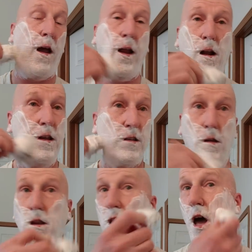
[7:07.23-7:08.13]
And it is
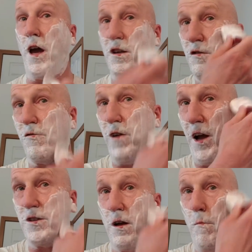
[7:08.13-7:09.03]
a nice,
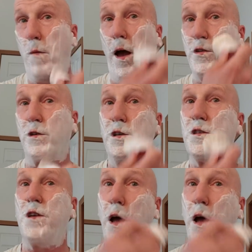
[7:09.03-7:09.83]
fresh, masculine